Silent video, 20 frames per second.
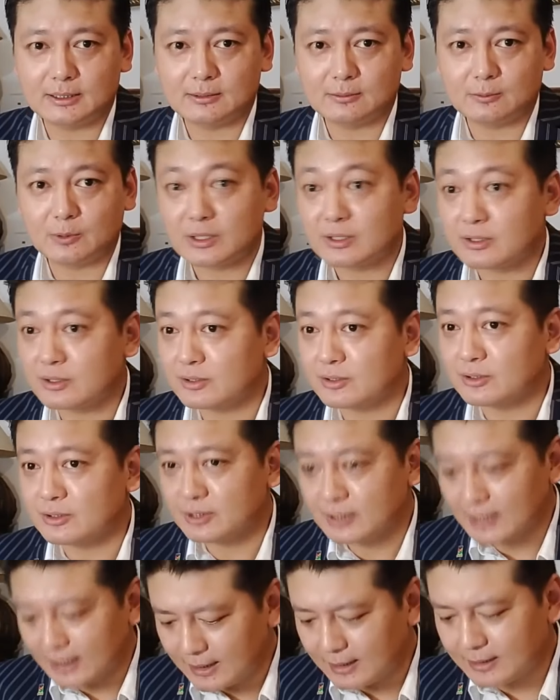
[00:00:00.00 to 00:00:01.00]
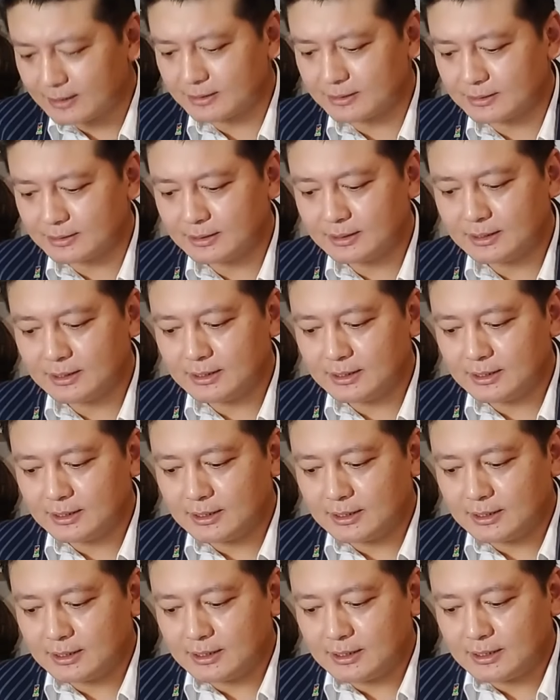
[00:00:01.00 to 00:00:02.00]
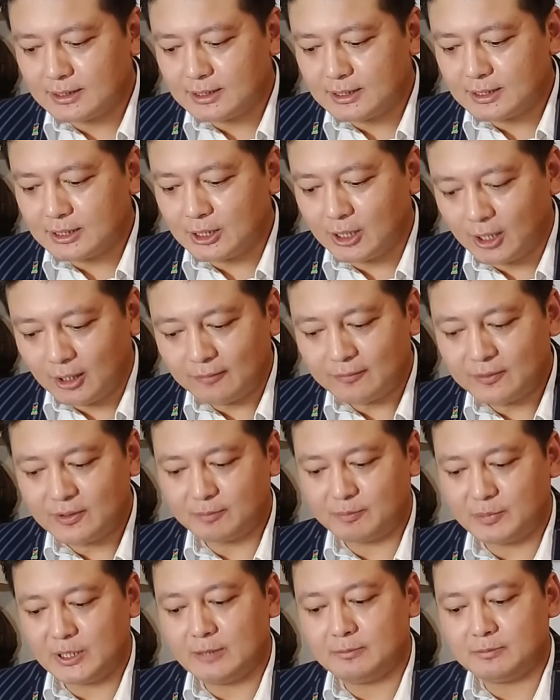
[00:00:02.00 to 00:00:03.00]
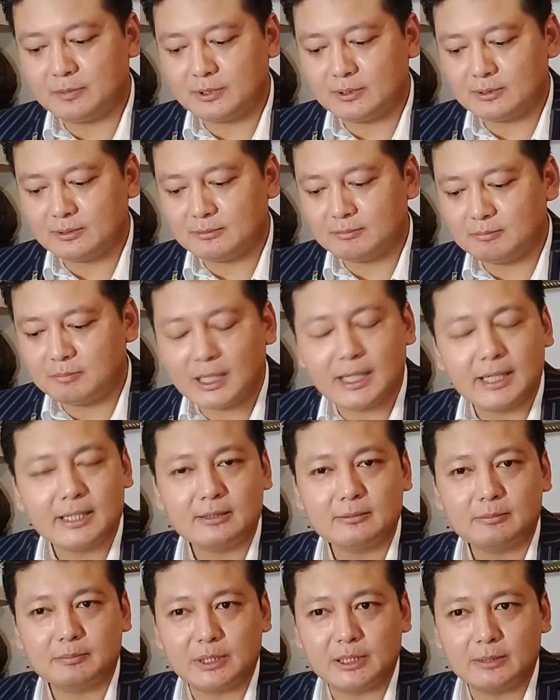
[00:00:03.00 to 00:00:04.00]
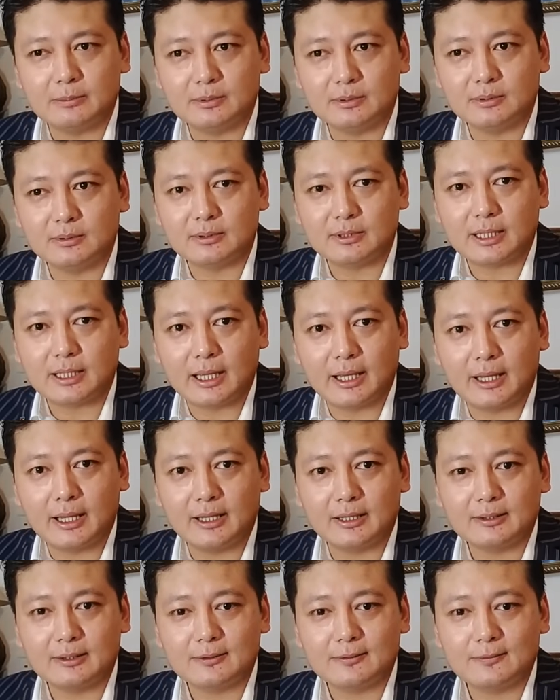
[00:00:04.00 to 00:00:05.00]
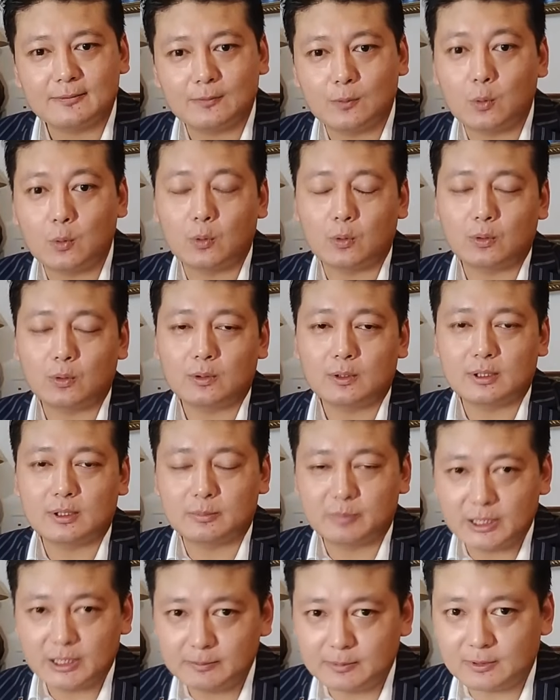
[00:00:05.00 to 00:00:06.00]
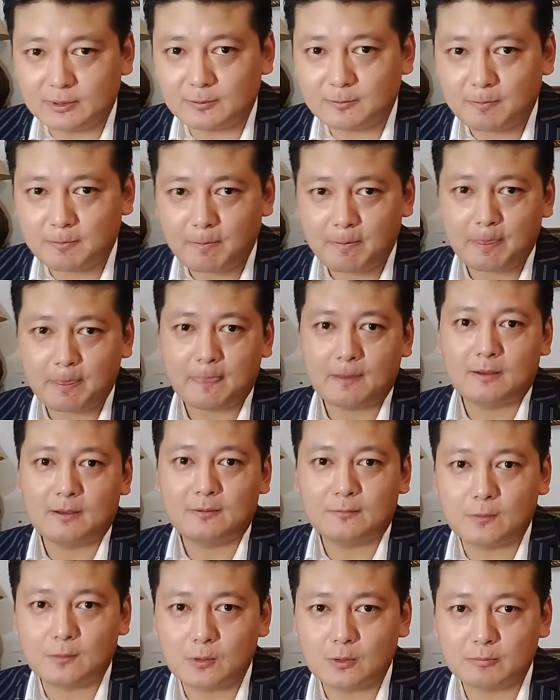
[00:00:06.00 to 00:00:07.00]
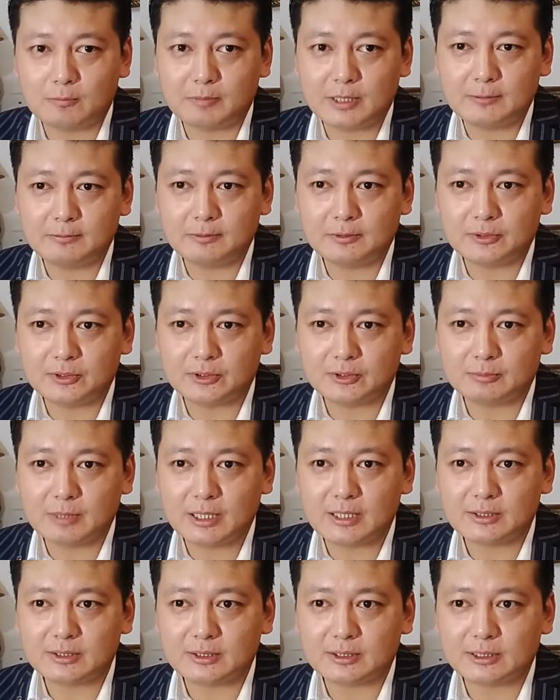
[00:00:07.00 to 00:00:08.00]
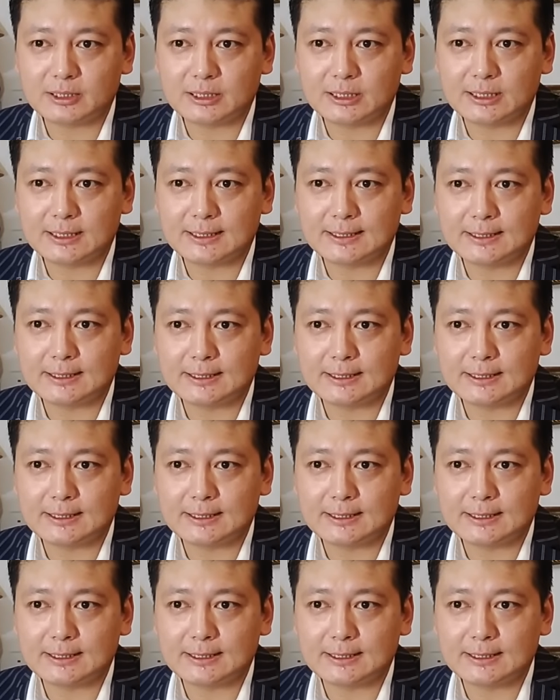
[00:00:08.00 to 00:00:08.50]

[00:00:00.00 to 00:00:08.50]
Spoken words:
which says, "Of the people, by the people, and for the people." For the people is basically